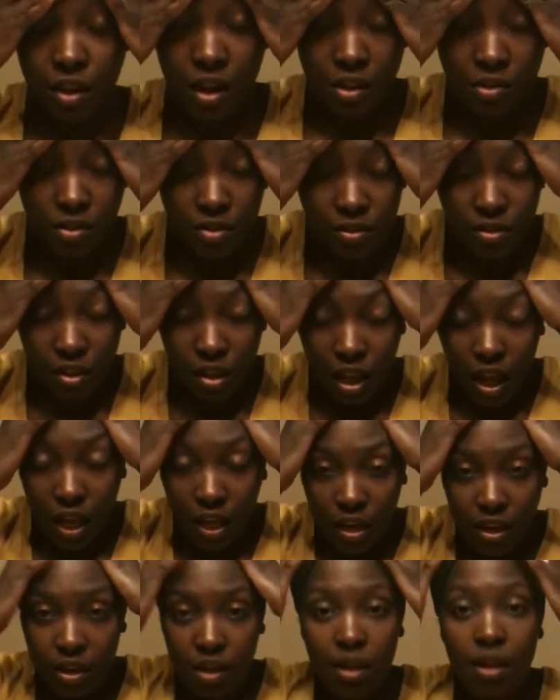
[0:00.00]
And I just
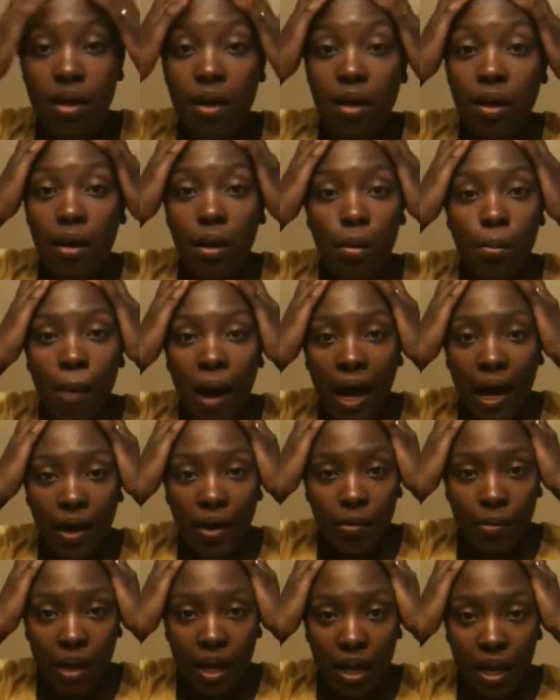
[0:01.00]
slide it back
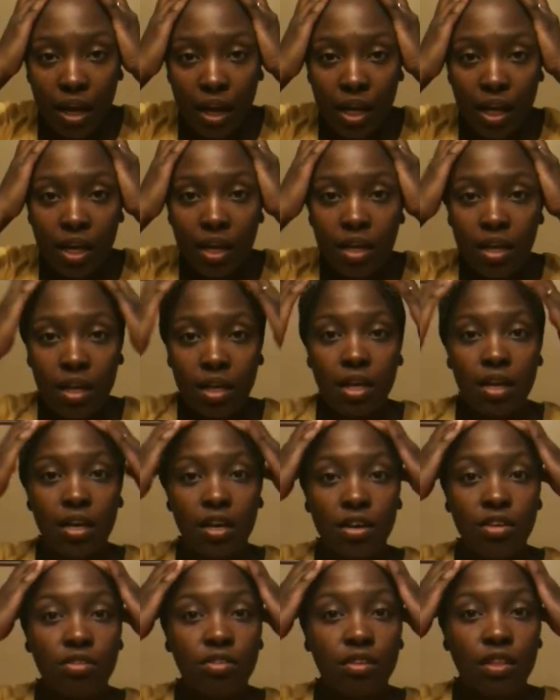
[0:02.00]
on my head
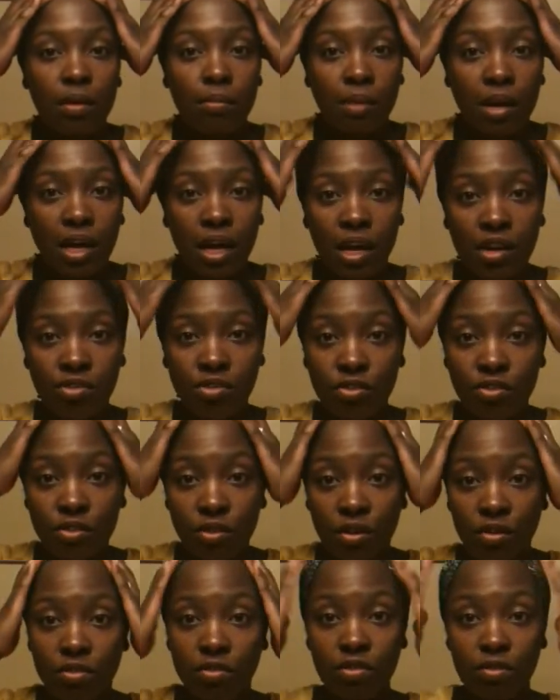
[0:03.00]
so that my edges
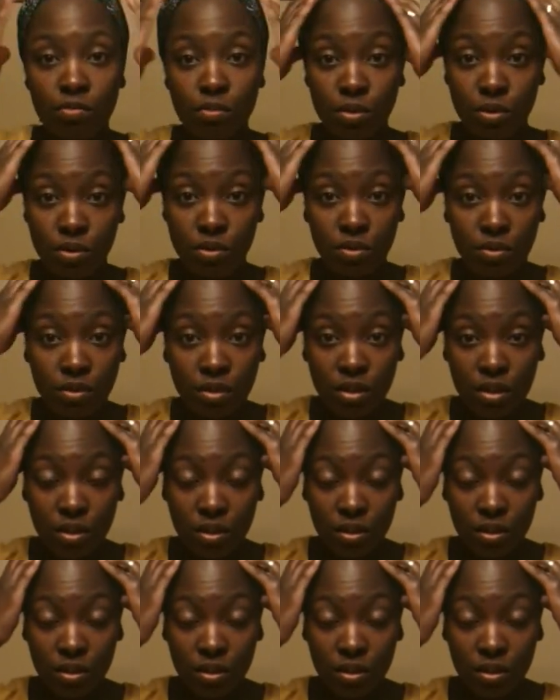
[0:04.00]
are smooth.